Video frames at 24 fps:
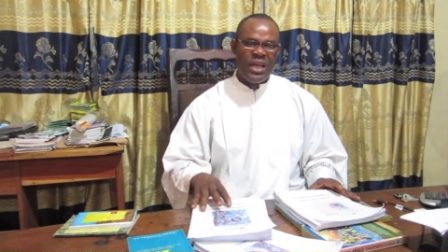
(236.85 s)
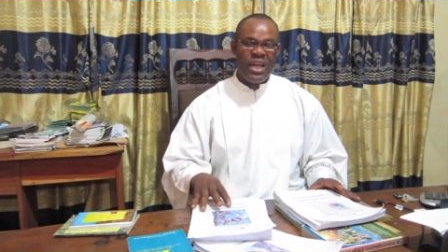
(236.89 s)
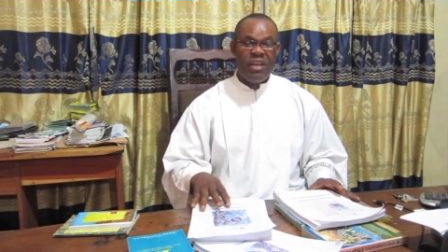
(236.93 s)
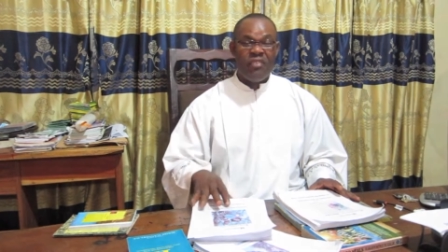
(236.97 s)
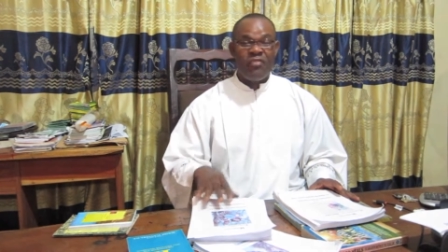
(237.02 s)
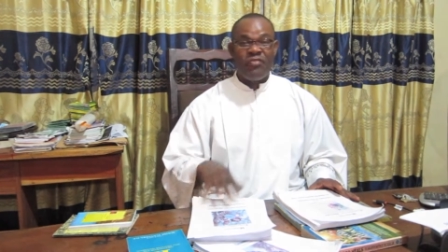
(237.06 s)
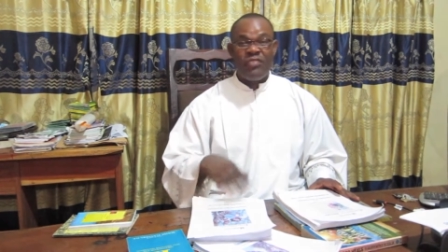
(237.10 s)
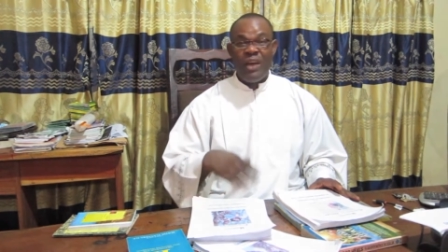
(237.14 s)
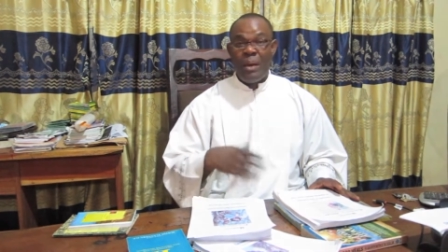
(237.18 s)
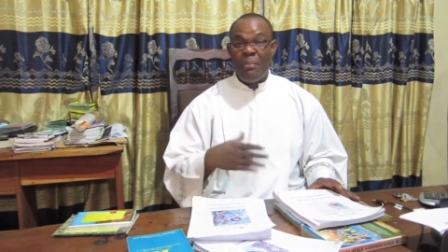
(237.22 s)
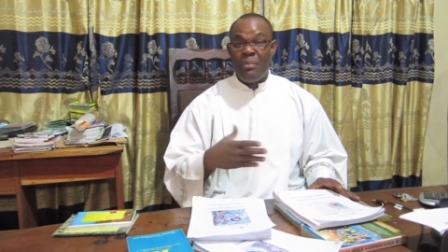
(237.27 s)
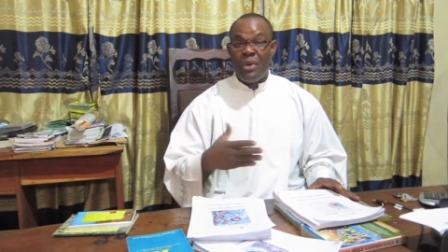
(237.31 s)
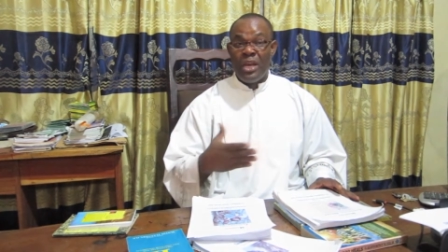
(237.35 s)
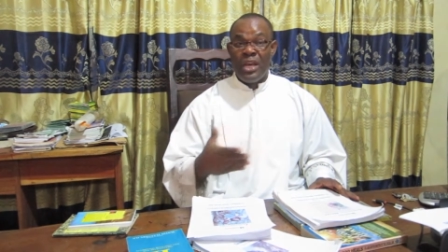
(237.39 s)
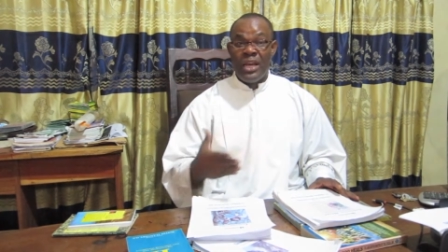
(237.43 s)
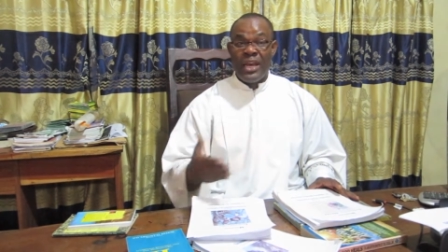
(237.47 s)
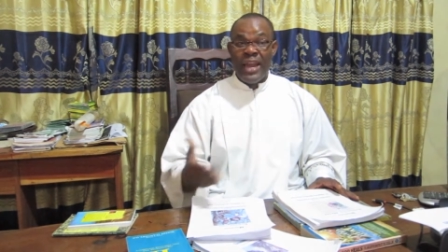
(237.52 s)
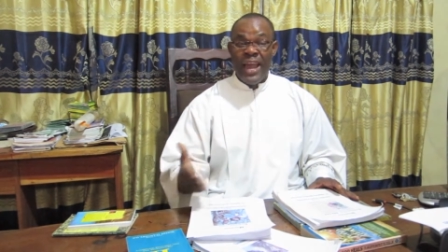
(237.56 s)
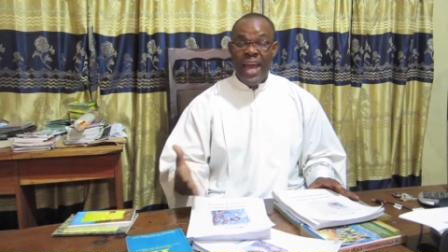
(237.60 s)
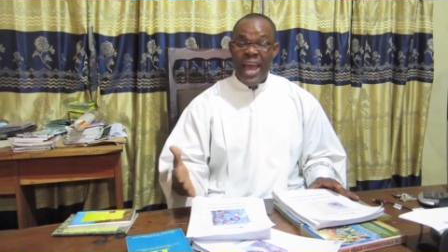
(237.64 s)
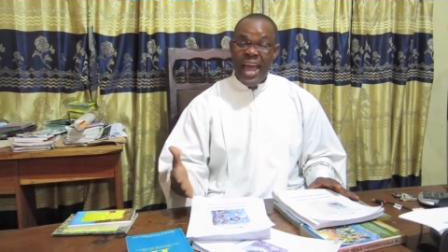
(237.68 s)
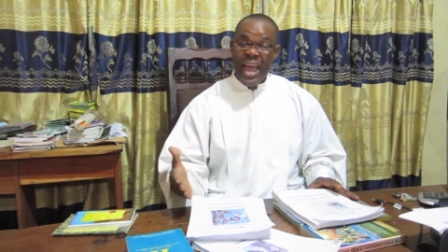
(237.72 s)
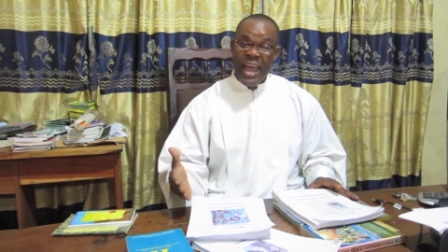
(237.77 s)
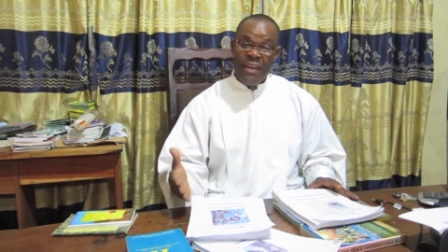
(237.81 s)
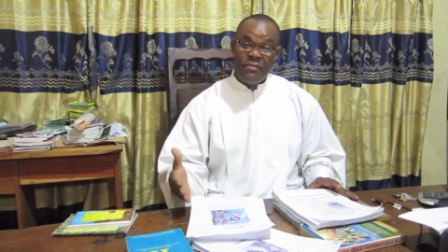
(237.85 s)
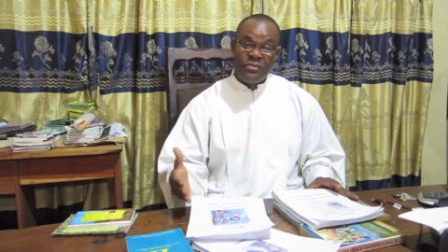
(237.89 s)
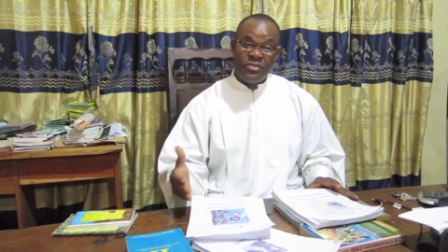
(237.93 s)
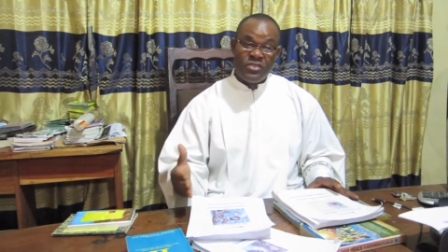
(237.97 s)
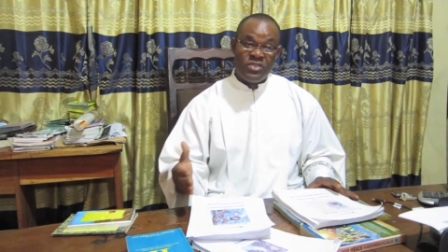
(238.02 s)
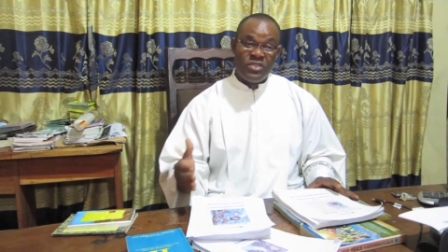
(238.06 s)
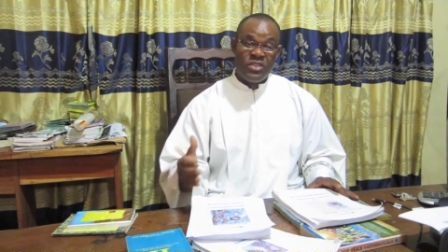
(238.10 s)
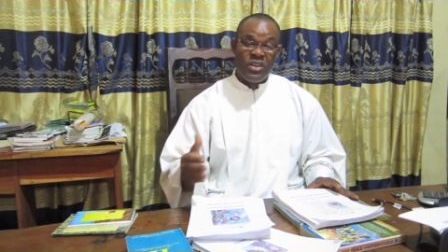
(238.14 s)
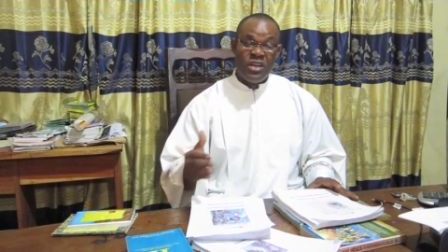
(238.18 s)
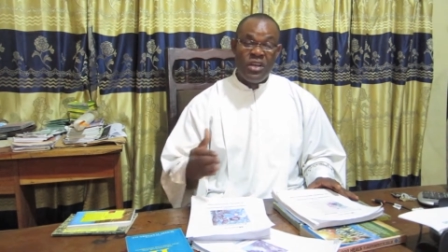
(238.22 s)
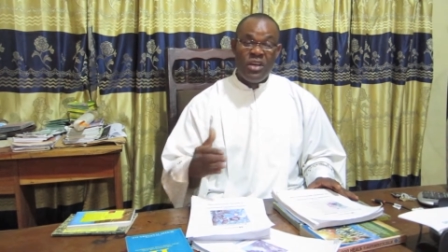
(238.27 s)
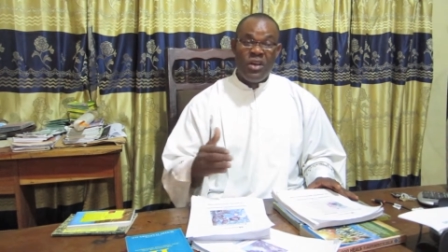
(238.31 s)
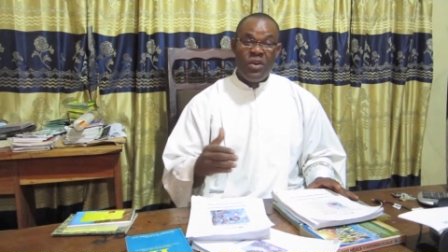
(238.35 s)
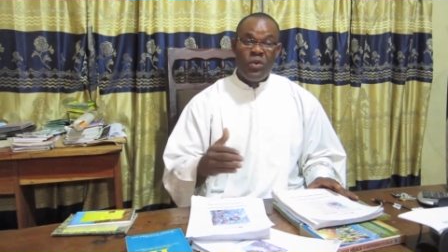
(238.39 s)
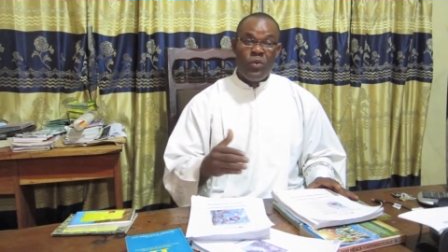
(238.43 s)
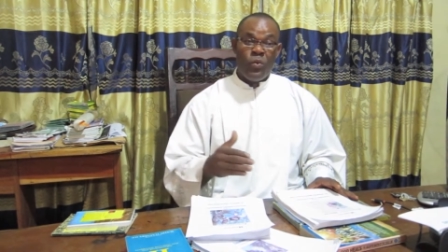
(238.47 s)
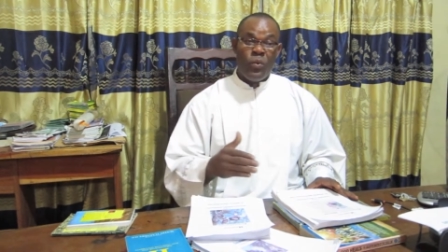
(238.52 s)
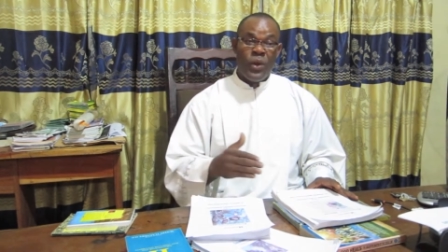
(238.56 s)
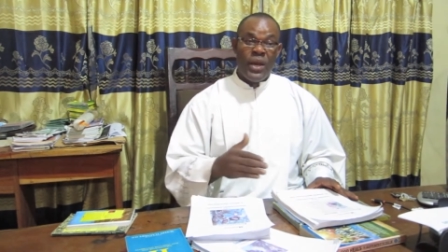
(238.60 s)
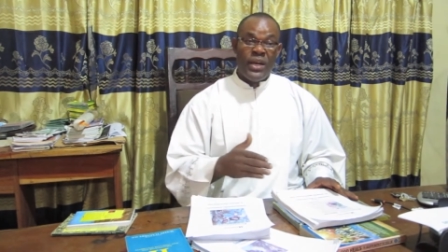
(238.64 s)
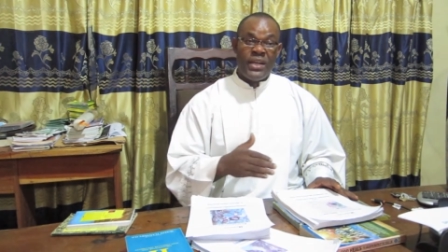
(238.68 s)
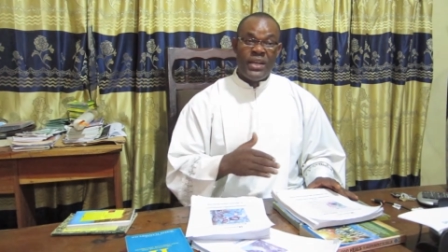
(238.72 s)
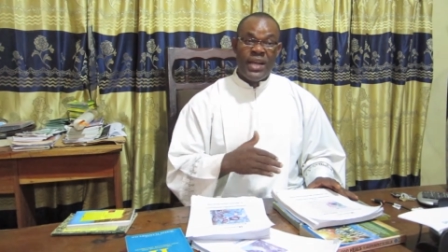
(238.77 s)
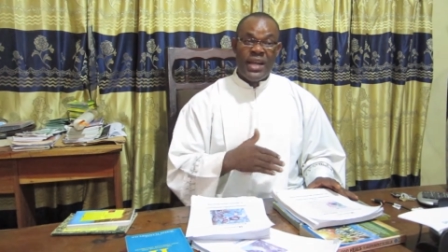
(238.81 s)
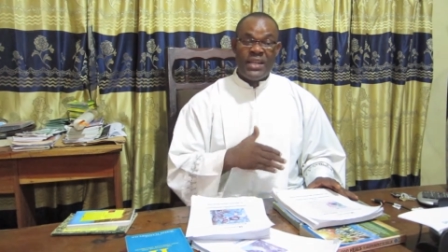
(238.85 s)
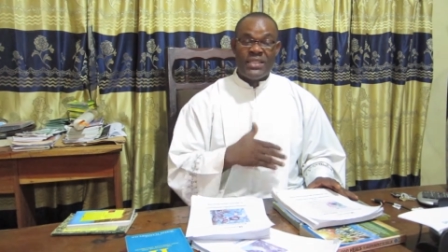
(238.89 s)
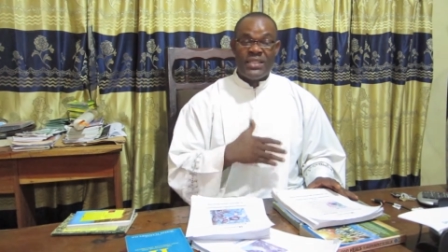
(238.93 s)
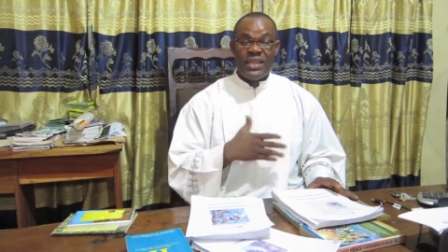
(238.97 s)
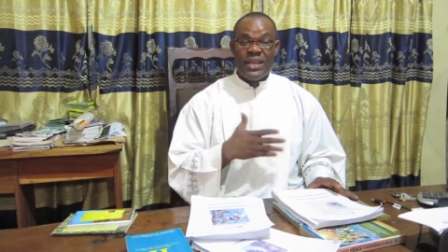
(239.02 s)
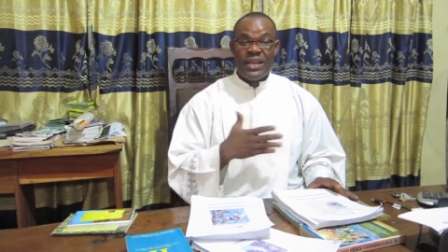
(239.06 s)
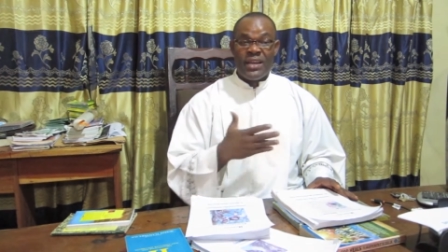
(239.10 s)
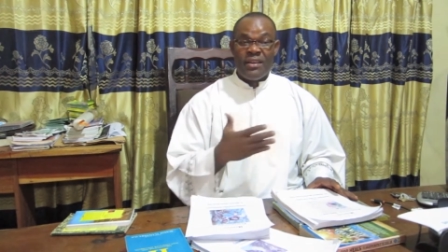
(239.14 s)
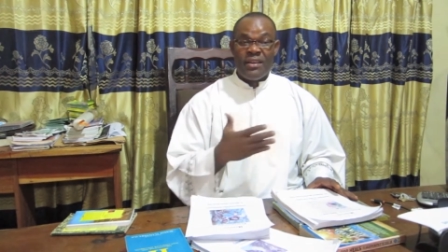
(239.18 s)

in family lives when there's a